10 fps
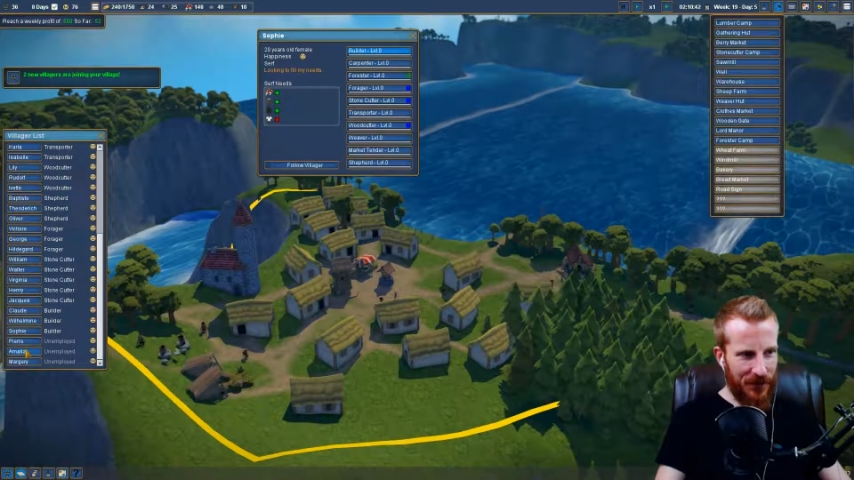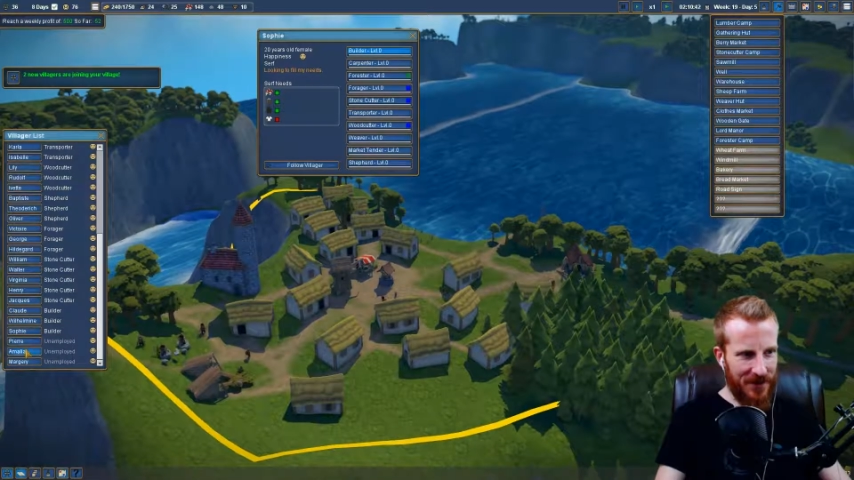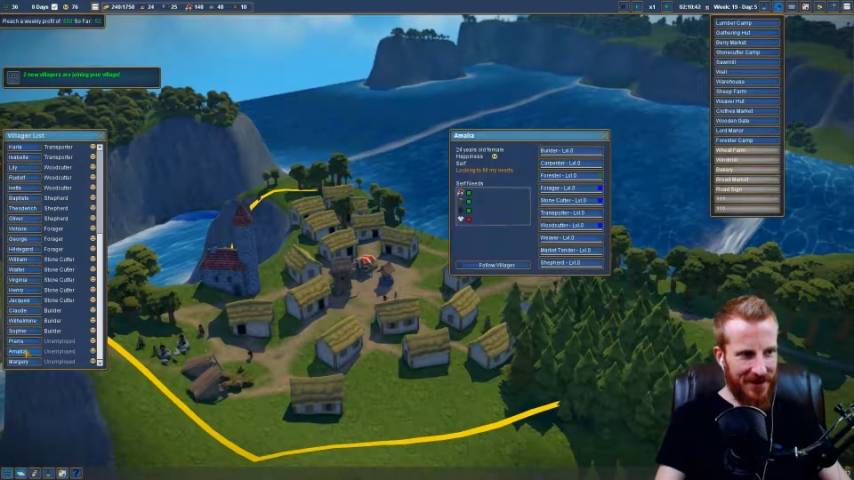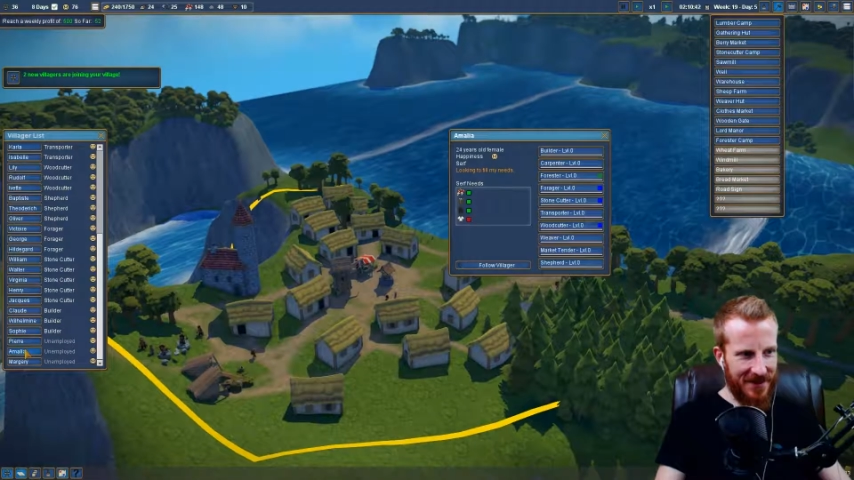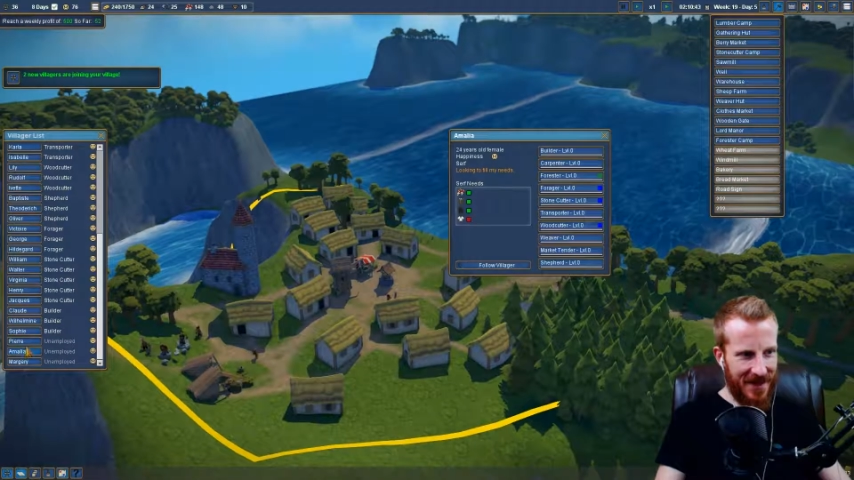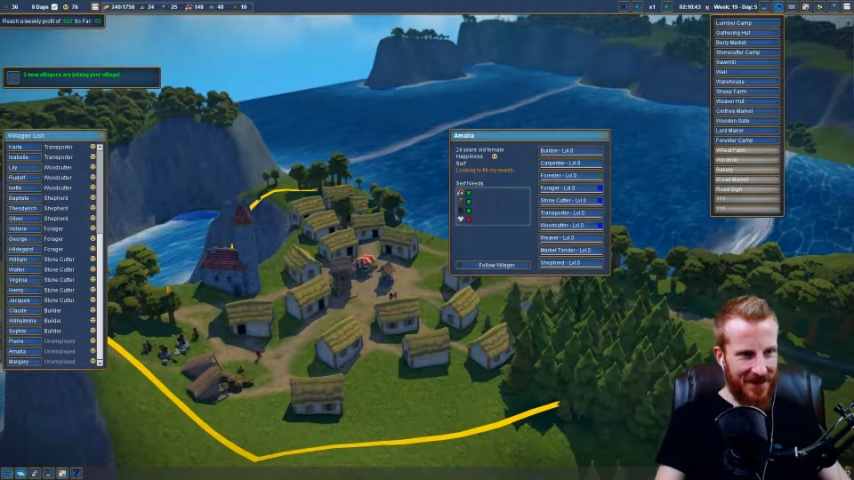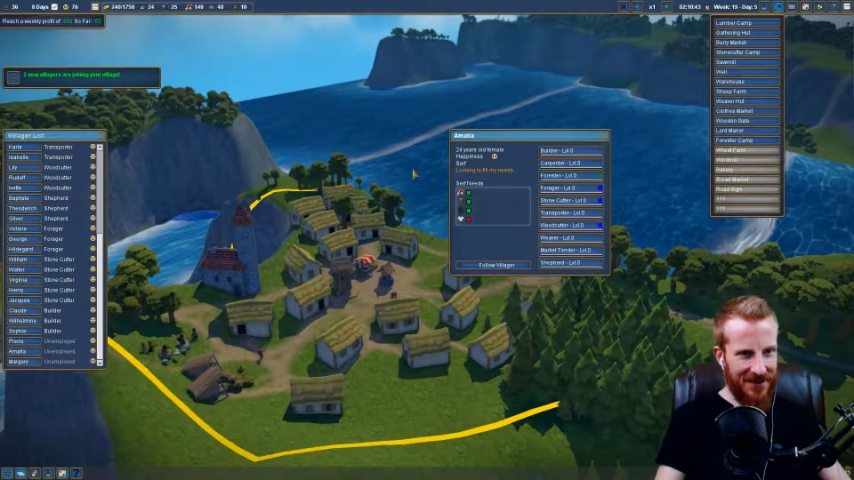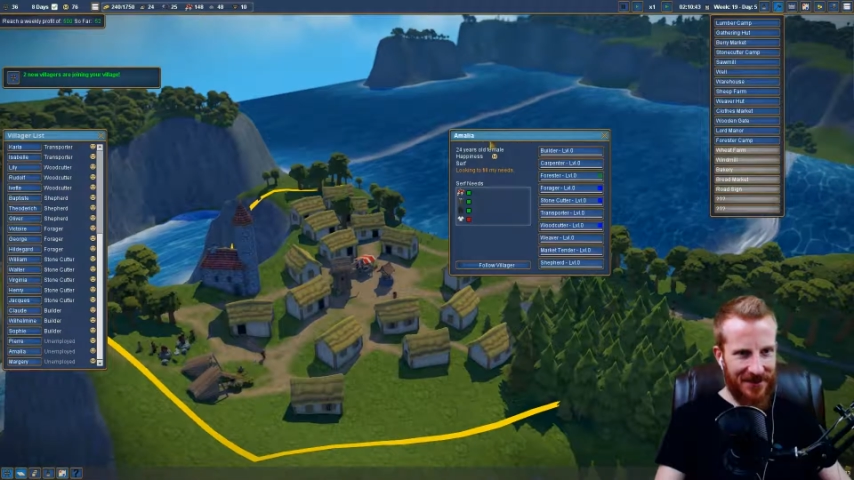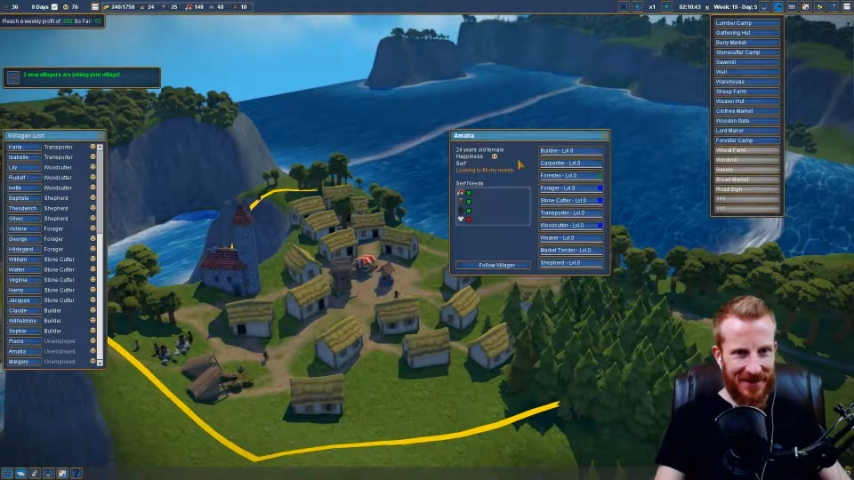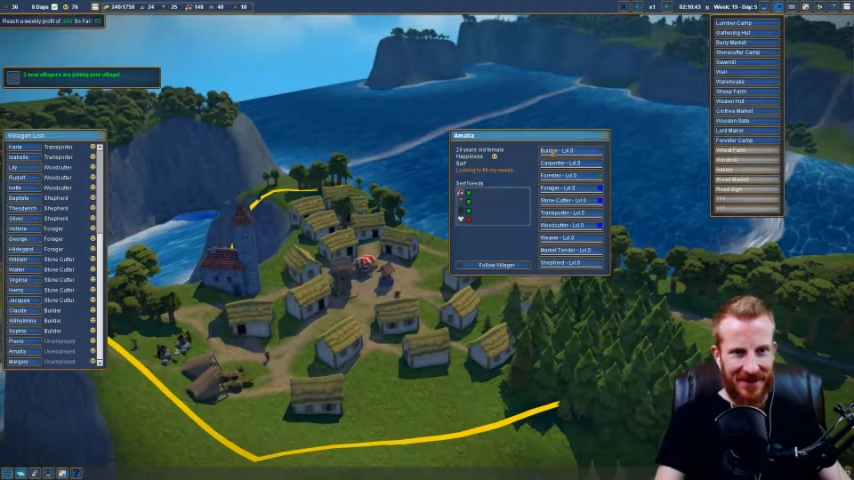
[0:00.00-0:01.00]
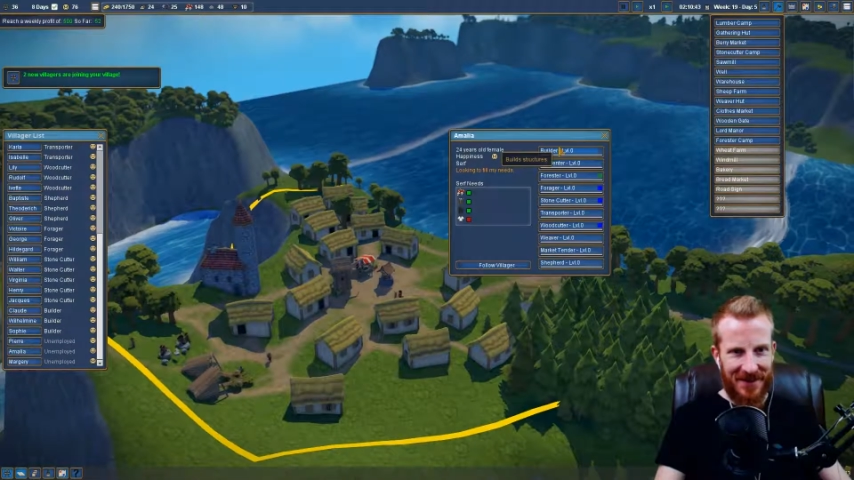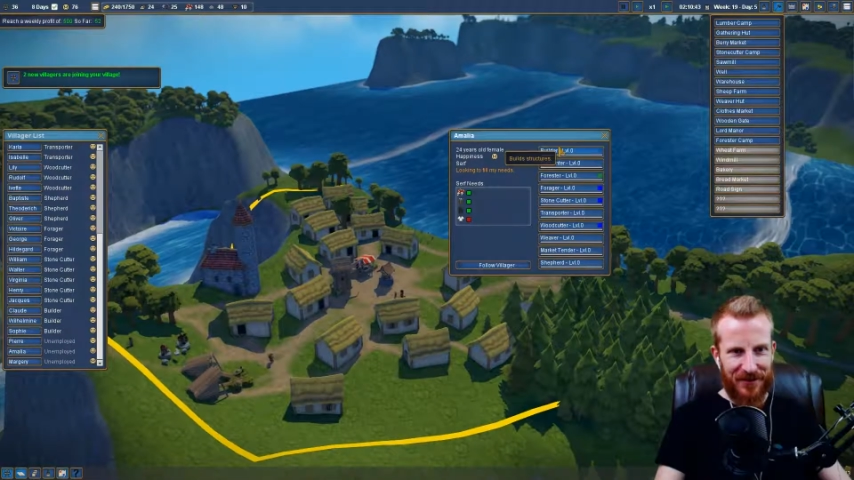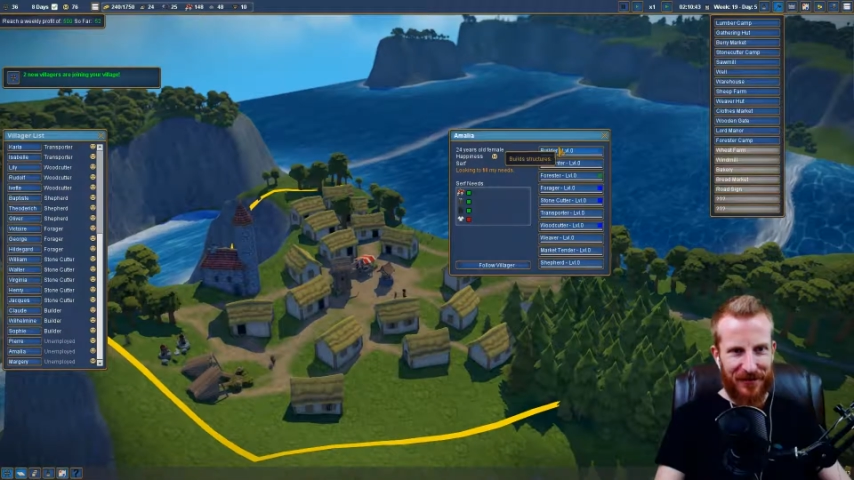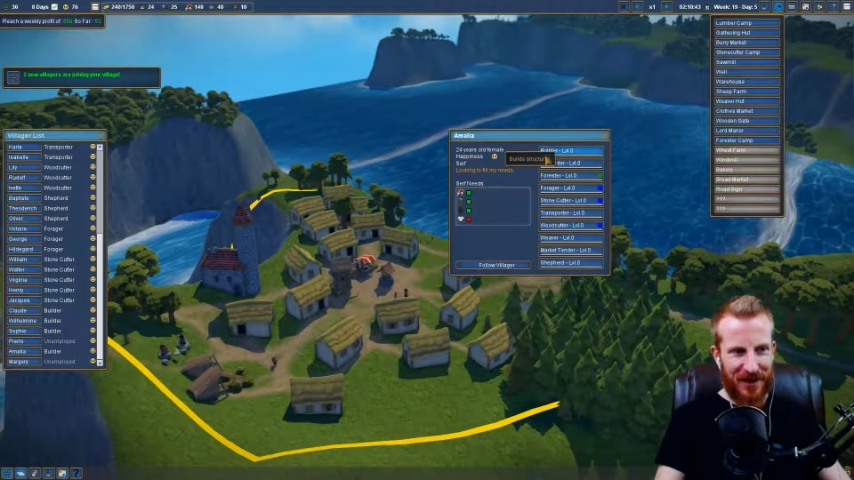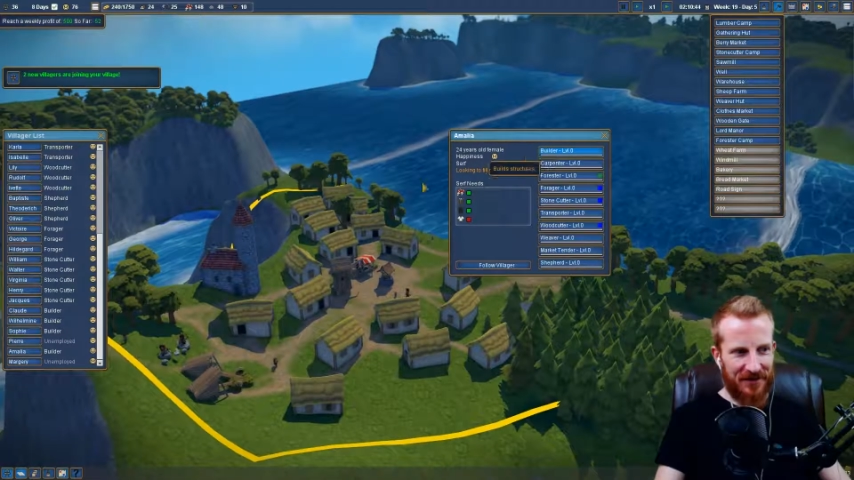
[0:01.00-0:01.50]
into town.
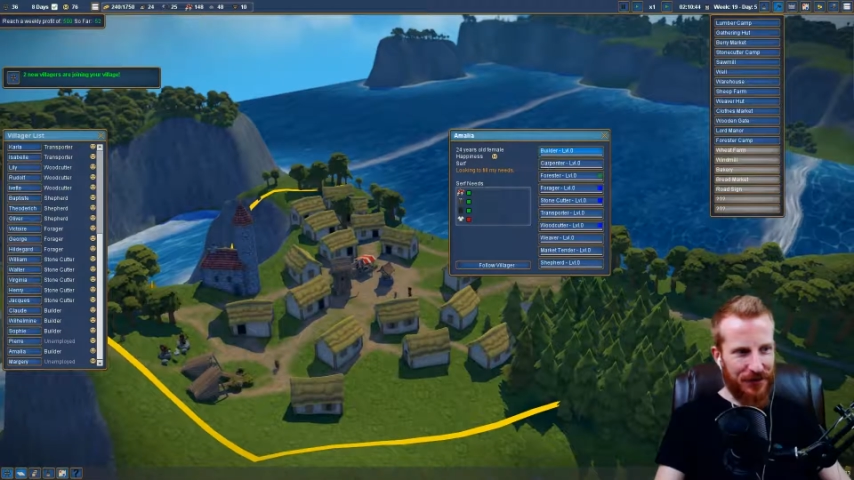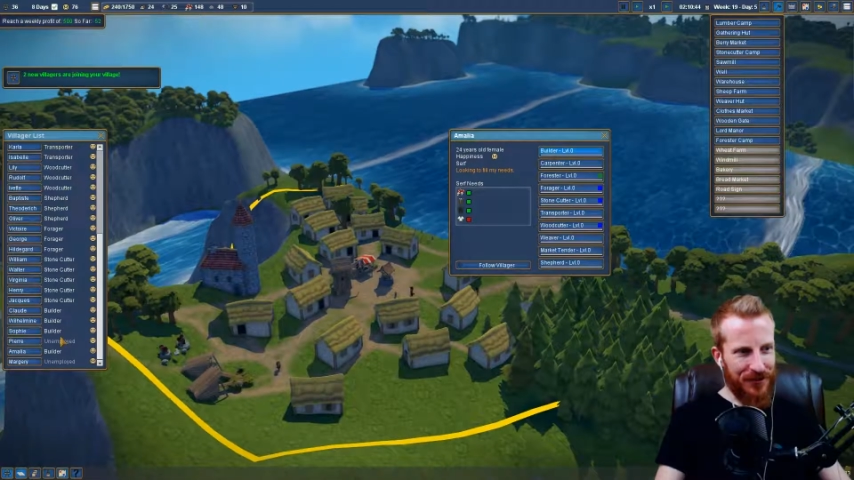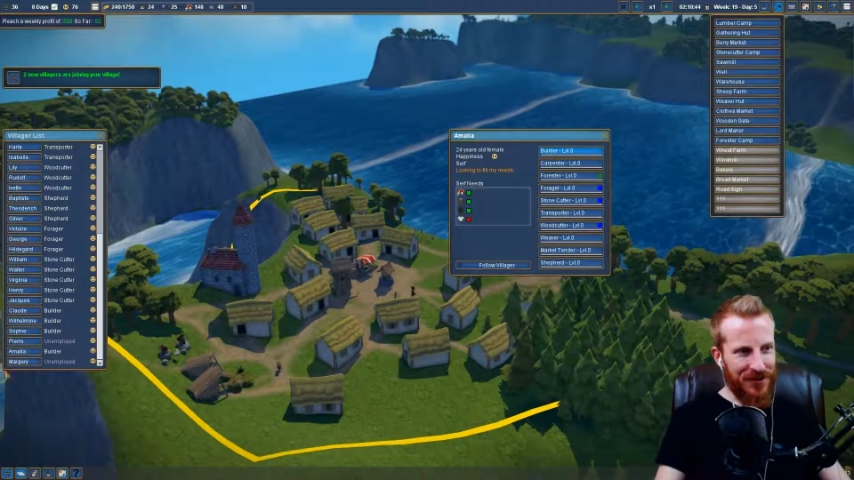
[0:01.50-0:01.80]
5 new